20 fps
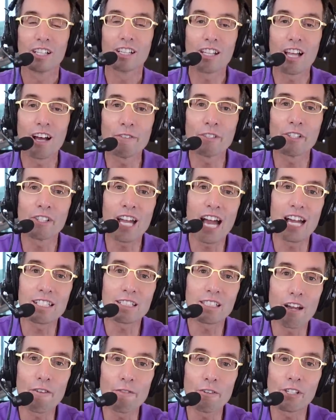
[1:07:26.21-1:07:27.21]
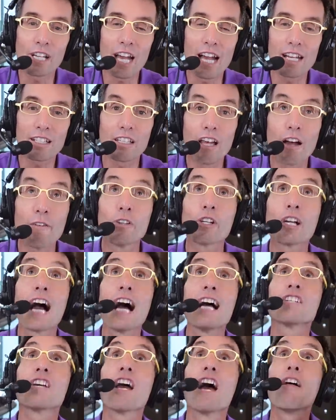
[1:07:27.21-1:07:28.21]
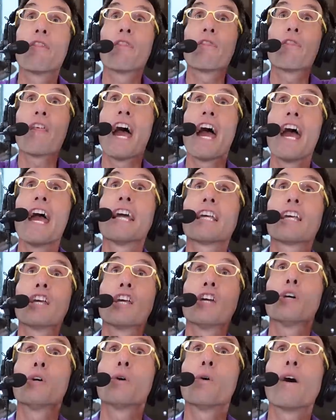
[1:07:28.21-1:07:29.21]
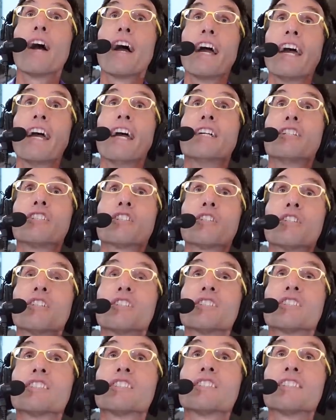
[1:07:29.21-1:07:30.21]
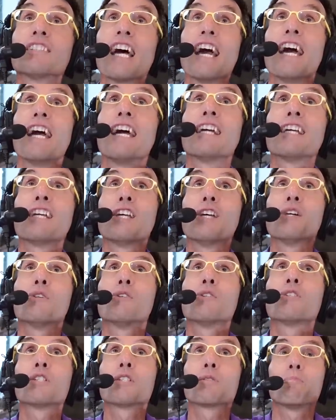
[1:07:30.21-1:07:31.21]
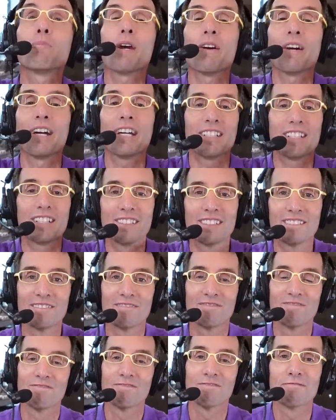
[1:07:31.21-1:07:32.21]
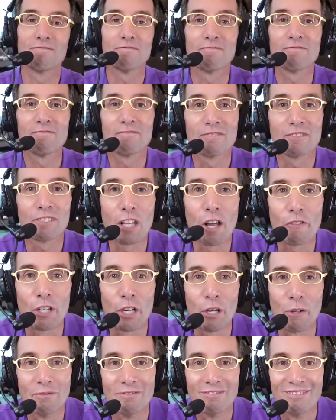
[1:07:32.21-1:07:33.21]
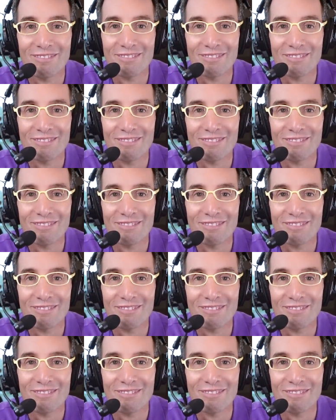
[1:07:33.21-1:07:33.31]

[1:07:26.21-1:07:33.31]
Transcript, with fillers: Love you guys. Love you guys. Love you guys. Thank you, angels. Thank you, spirit. Love you.